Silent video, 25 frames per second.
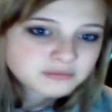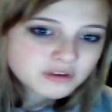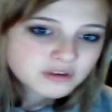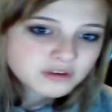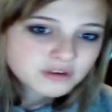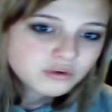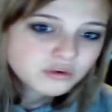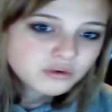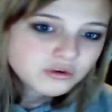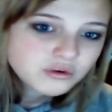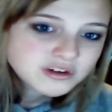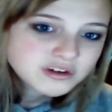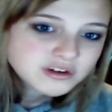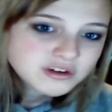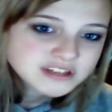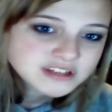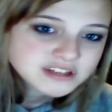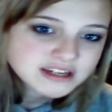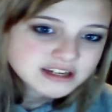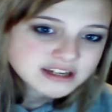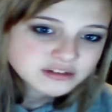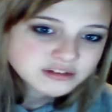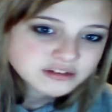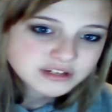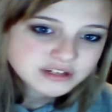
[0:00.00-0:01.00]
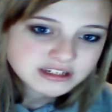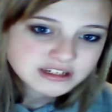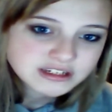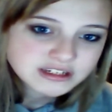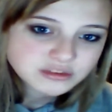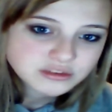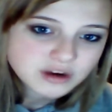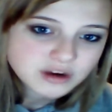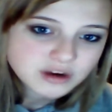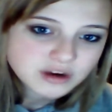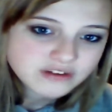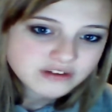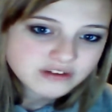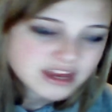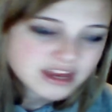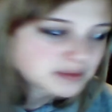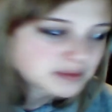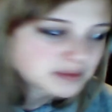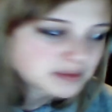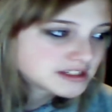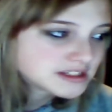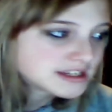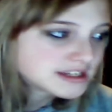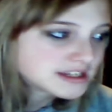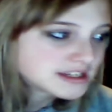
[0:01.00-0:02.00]
What was I doing at twelve A M
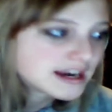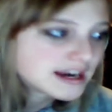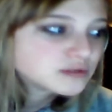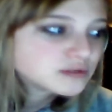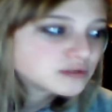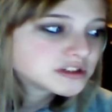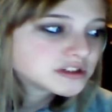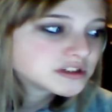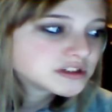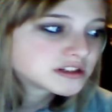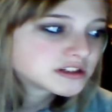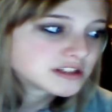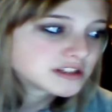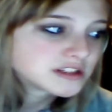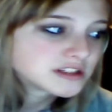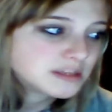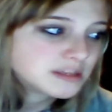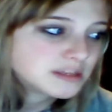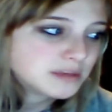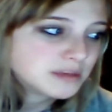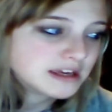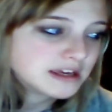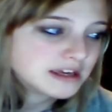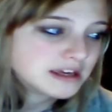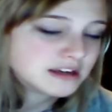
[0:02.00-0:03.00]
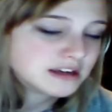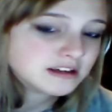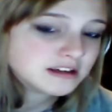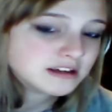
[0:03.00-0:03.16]
last night? I was sleeping.